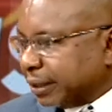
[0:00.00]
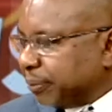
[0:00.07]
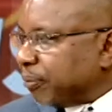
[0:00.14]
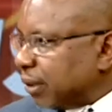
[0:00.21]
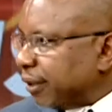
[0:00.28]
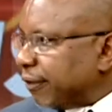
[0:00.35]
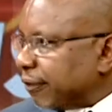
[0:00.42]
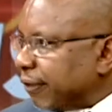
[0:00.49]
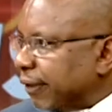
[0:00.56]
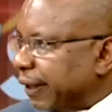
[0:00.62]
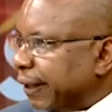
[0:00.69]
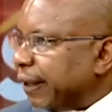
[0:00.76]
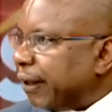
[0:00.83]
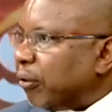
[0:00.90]
month,
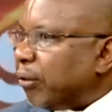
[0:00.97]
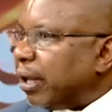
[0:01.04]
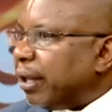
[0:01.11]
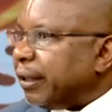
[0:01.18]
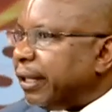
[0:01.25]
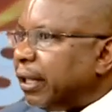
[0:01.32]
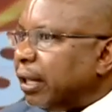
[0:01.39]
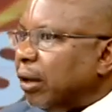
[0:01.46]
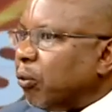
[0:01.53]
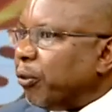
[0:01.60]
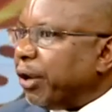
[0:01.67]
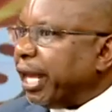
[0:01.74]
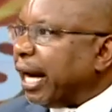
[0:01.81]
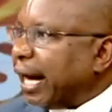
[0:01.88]

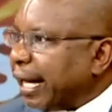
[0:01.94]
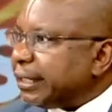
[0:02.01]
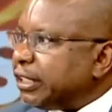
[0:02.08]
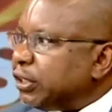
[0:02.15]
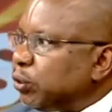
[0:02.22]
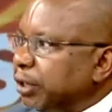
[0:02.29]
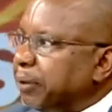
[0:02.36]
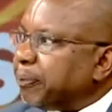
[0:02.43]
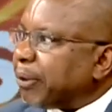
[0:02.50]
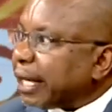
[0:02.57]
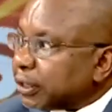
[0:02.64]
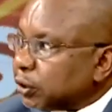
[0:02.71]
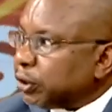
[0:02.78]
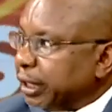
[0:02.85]
we had to
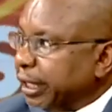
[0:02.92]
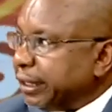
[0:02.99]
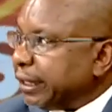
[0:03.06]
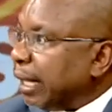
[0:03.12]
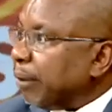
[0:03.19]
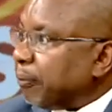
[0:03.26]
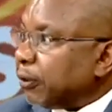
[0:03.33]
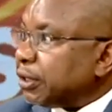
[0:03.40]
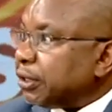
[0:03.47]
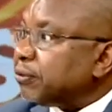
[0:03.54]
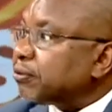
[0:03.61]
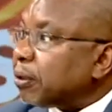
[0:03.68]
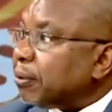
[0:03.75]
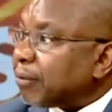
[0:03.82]
repatriate a body
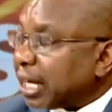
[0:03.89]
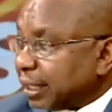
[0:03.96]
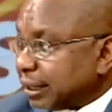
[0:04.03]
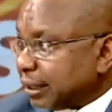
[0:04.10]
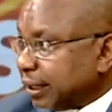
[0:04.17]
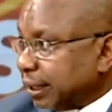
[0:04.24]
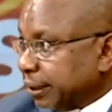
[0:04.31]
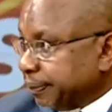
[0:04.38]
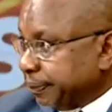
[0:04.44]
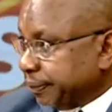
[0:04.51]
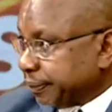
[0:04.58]
from Qatar.